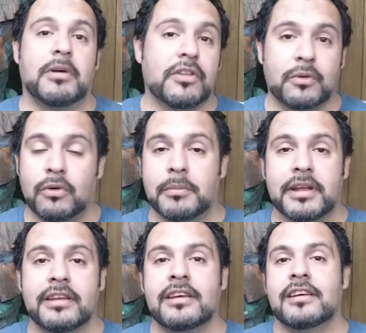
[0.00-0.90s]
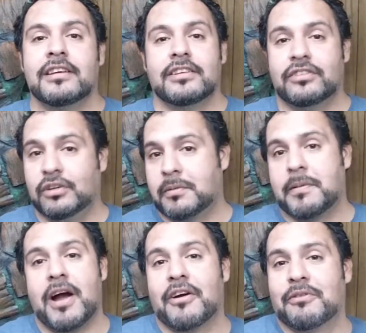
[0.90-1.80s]
other woman,
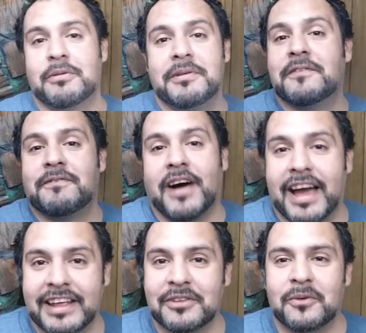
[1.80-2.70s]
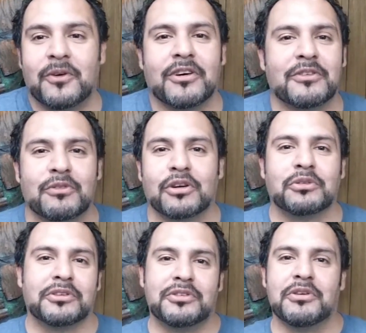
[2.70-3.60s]
superpowered women fighting the war of
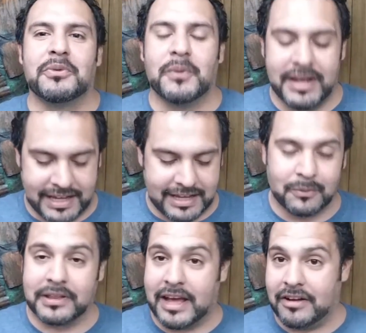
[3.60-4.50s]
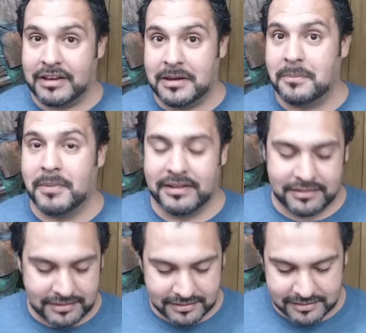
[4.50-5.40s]
World War II and winning it without any
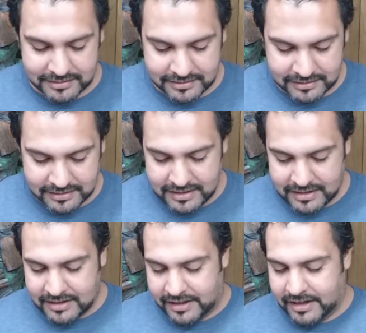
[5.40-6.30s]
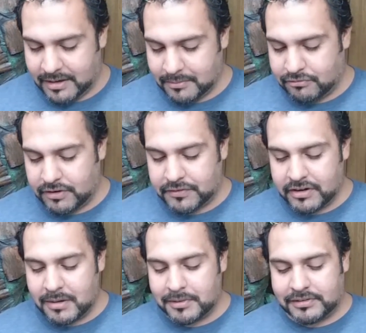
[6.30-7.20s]
men's assistance.
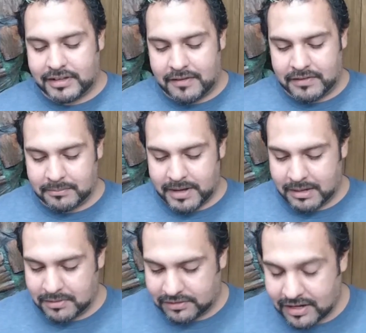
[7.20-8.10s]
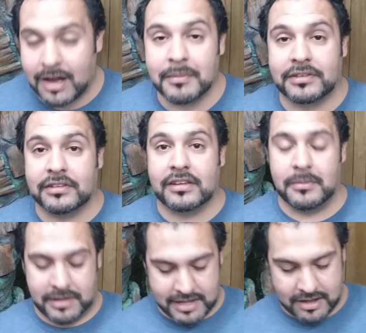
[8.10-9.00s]
Drifter number 7 by Image Comics is
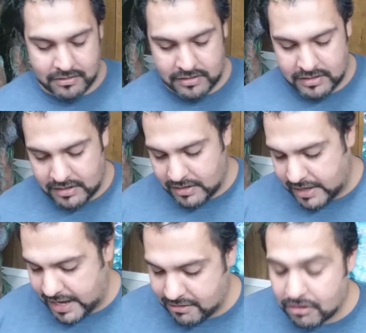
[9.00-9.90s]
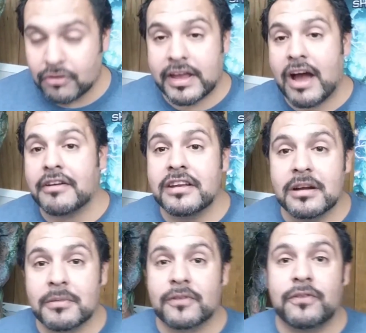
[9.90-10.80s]
coming out. Harrow County
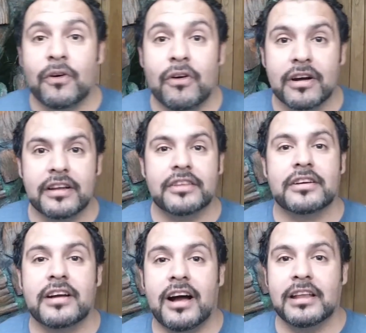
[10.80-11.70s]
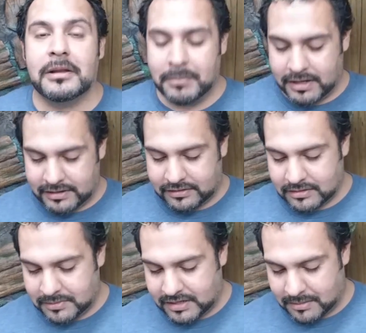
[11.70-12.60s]
number 4, another Colin Bunn, is
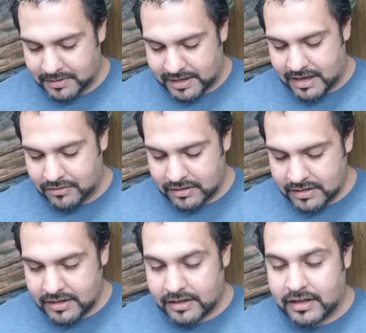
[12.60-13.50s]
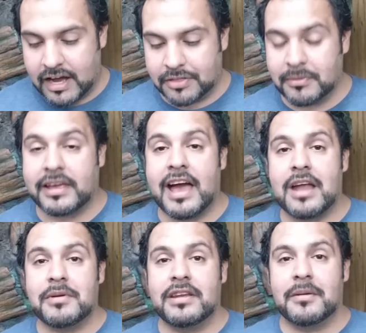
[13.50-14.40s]
going to be coming out. Gotham
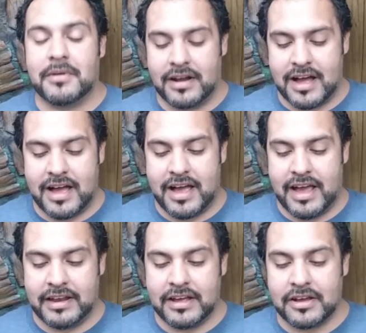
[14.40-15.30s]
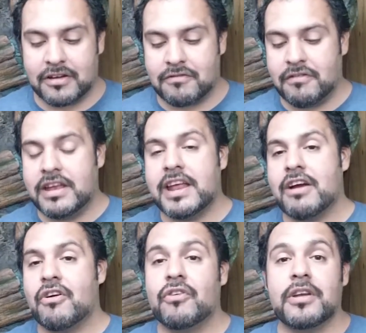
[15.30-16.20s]
Academy number 9, Green
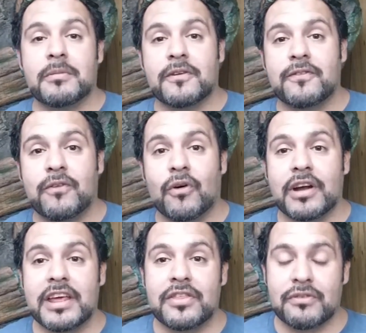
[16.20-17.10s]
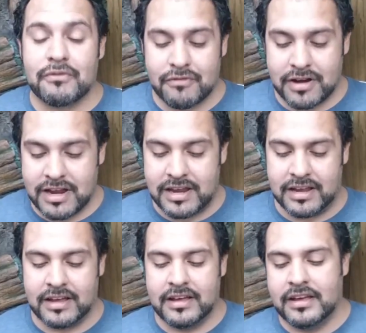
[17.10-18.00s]
Arrow number
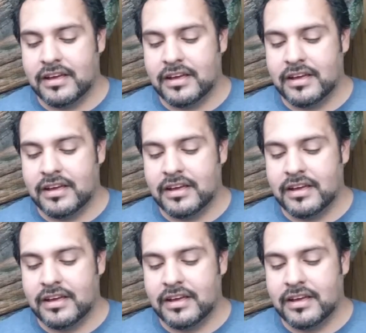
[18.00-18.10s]
43,